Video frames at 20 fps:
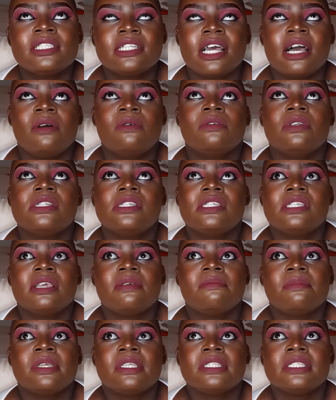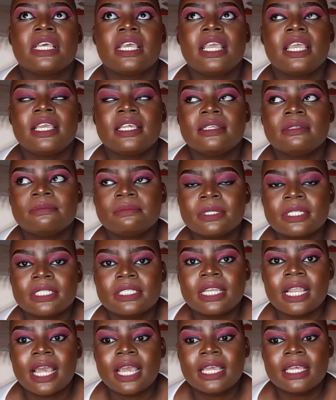I wouldn't say maintain,
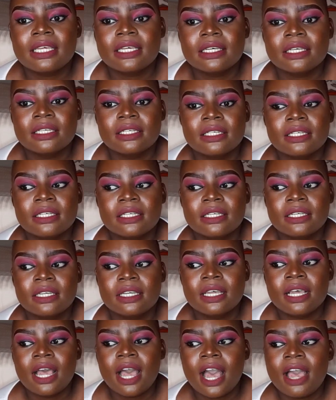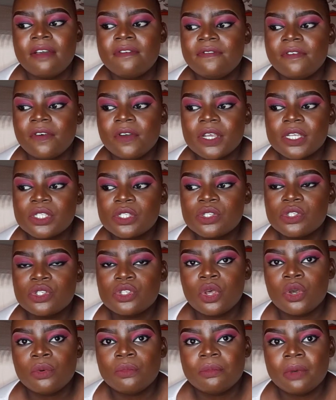but, like, I focused
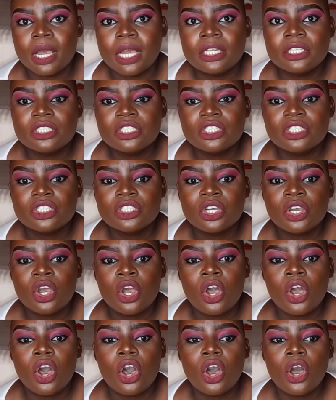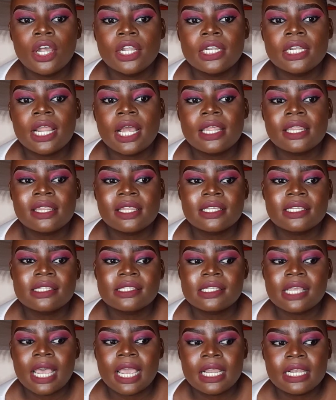so much on the
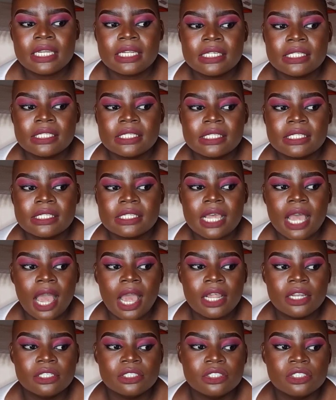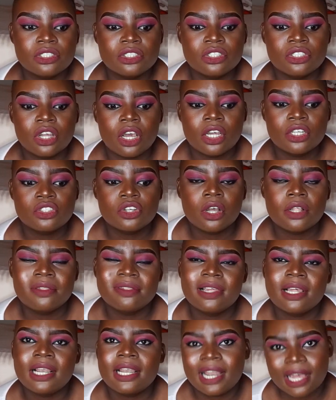silence and not on
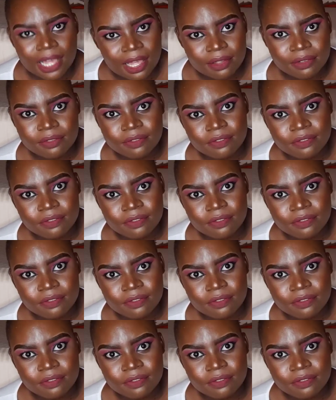the love.